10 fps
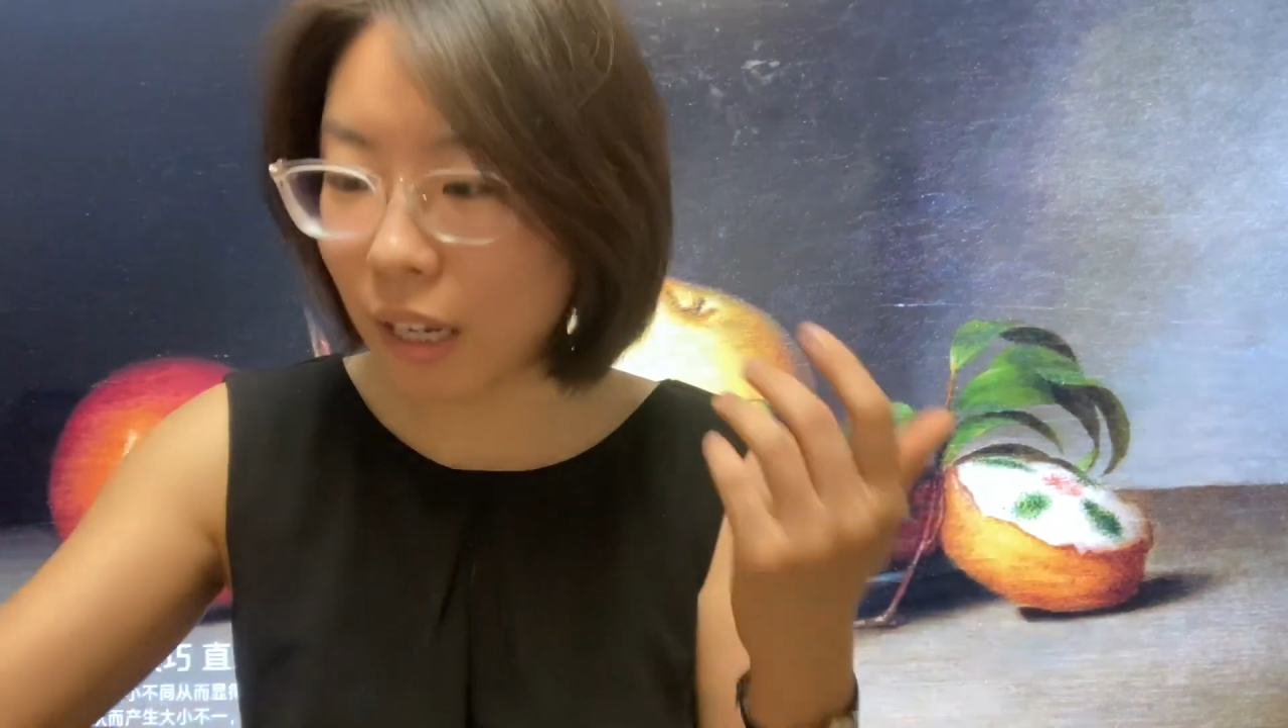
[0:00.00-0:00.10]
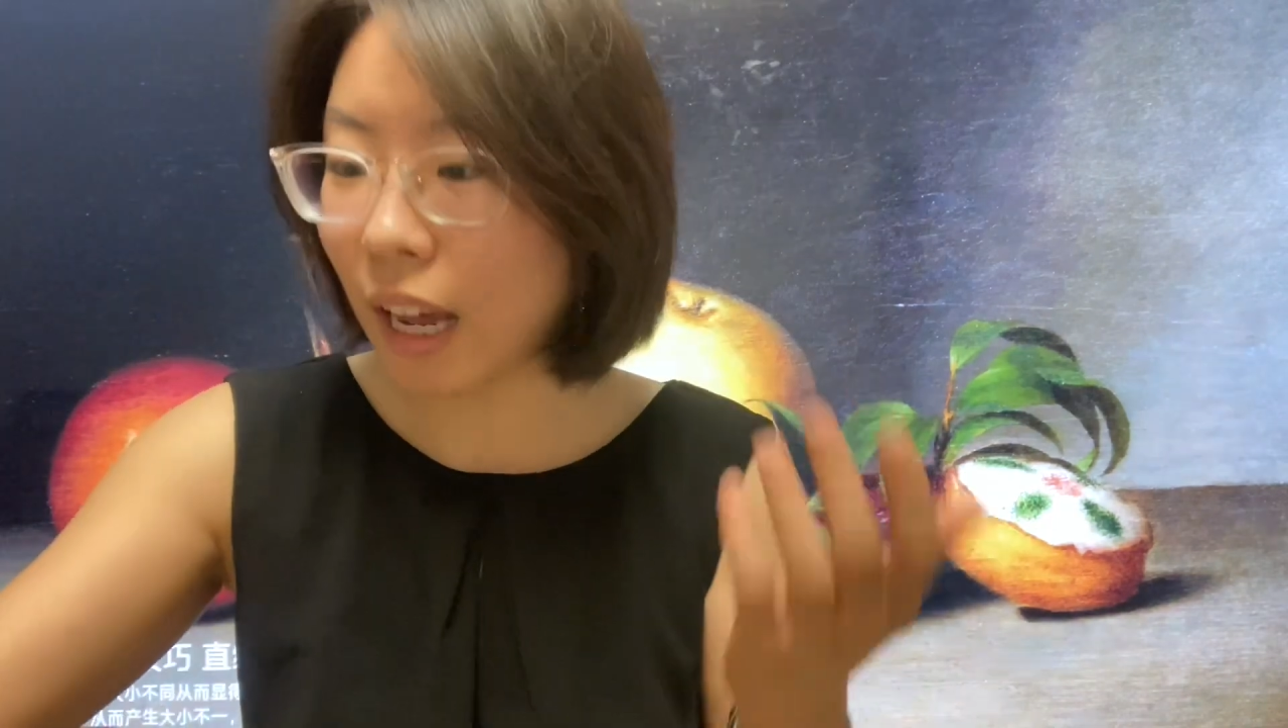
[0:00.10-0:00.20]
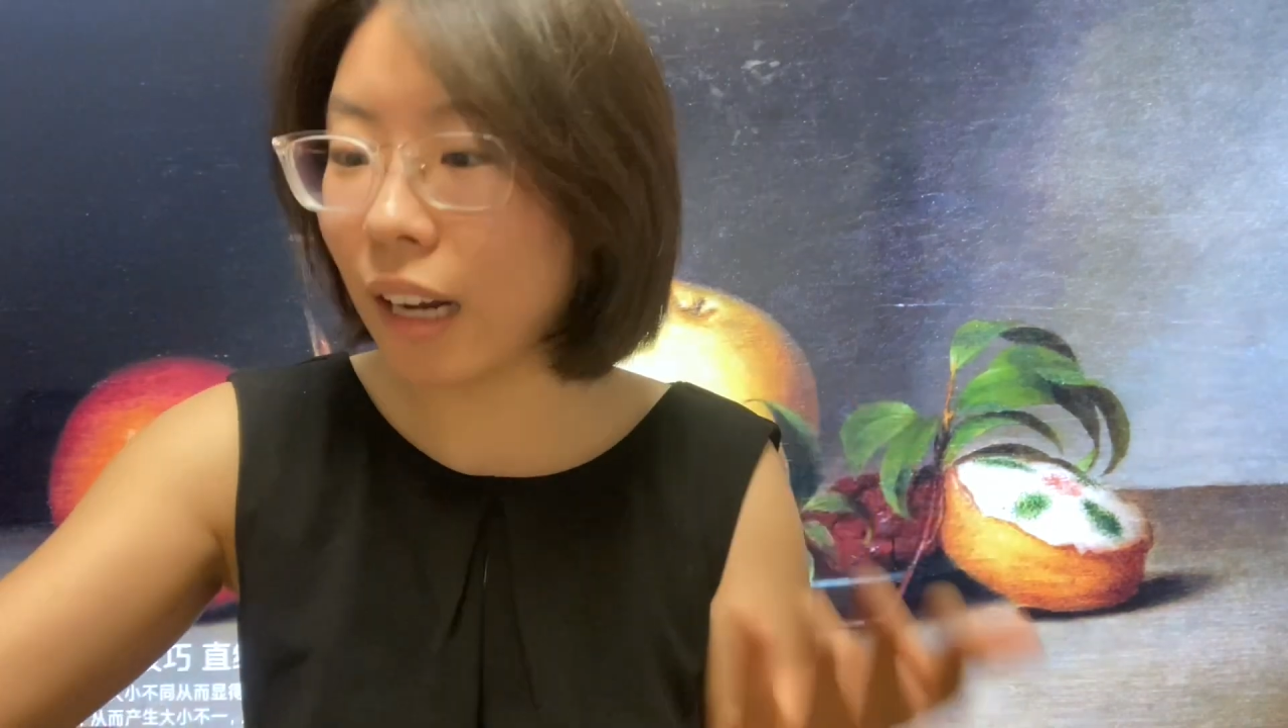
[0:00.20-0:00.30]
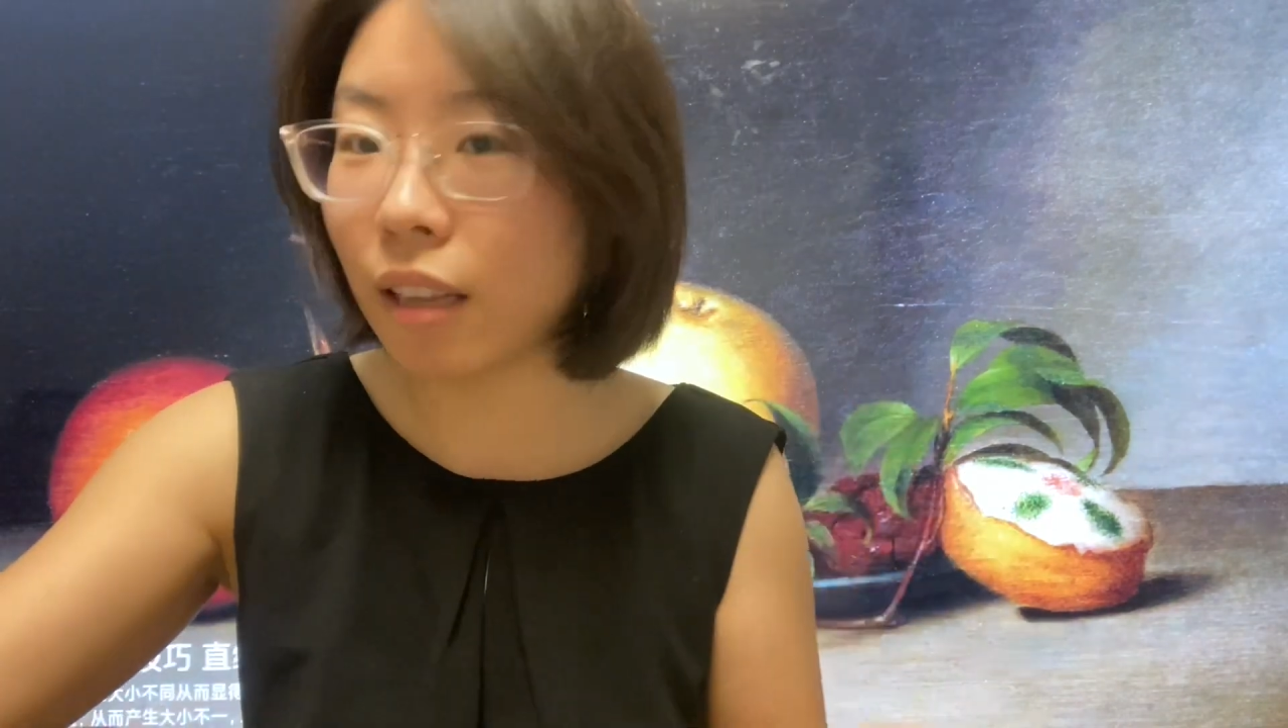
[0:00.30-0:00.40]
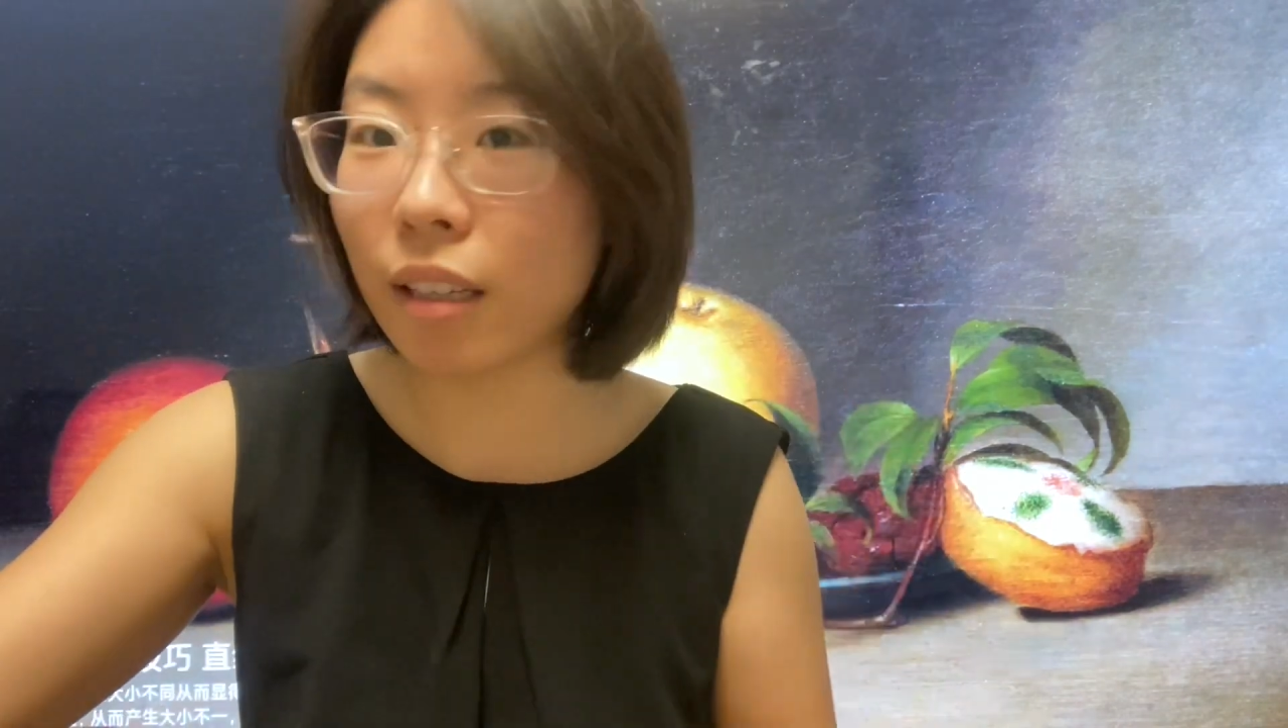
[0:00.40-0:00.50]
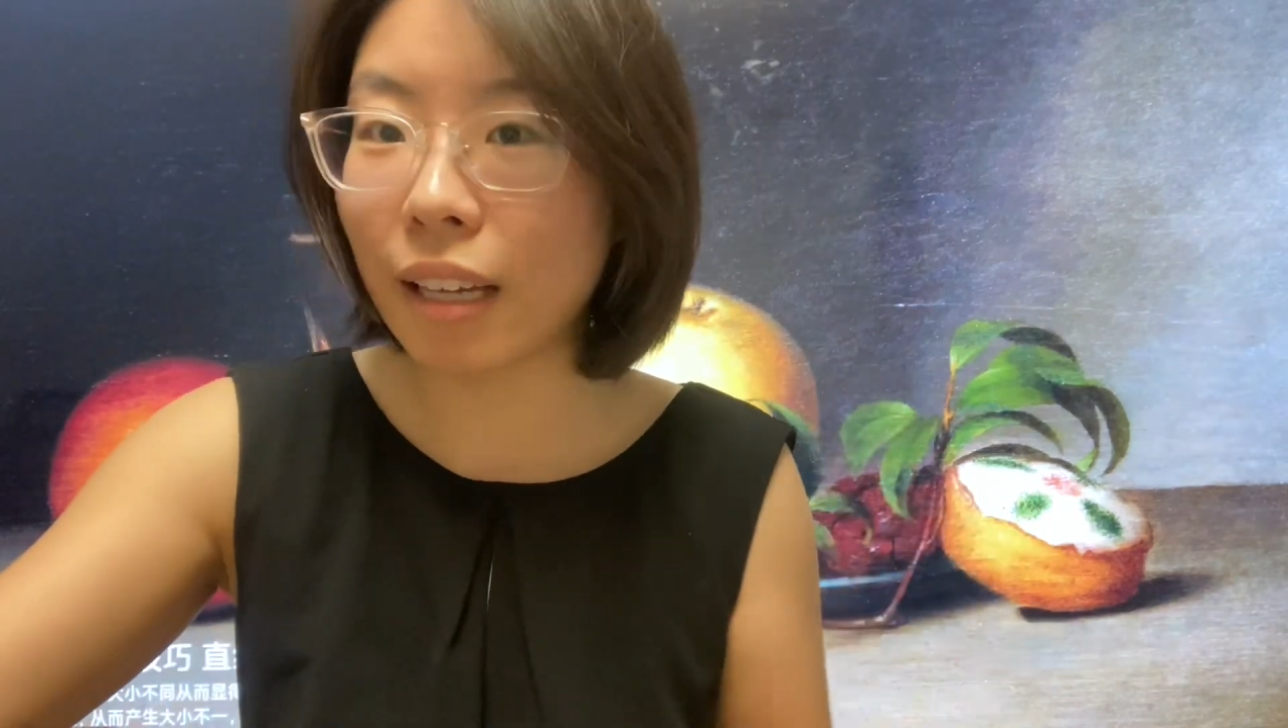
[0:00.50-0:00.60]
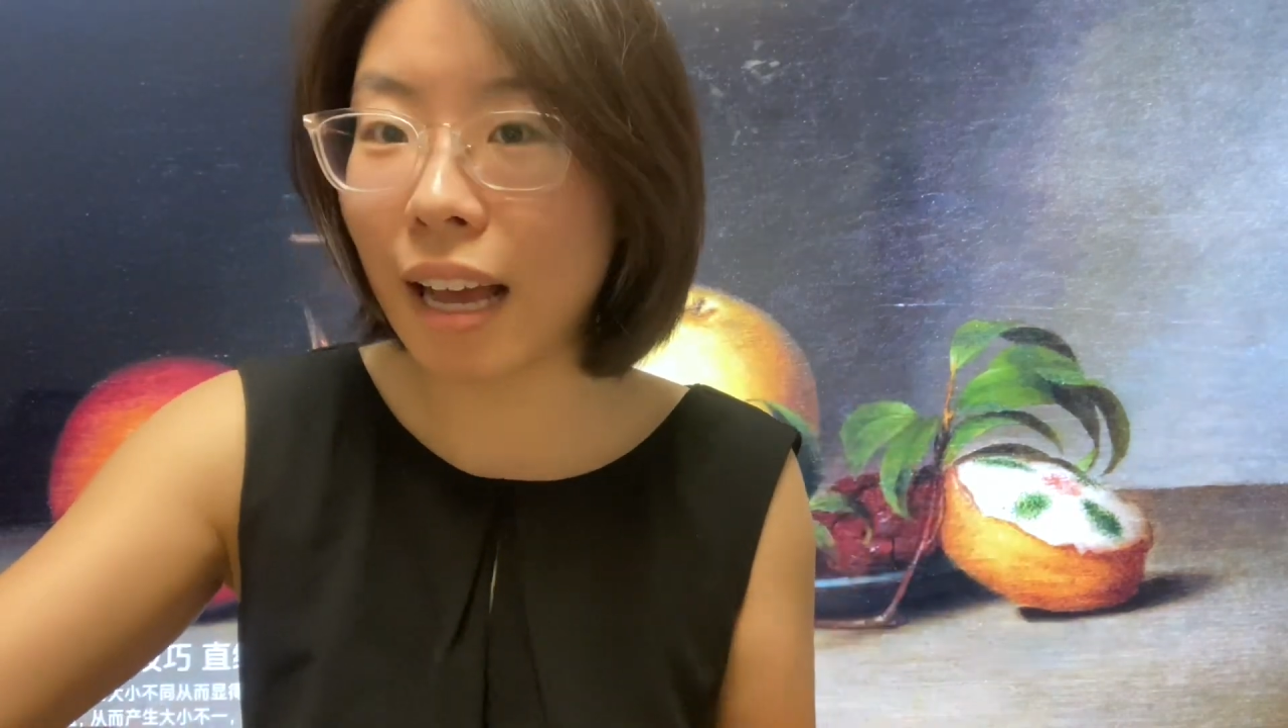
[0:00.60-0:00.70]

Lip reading: anything,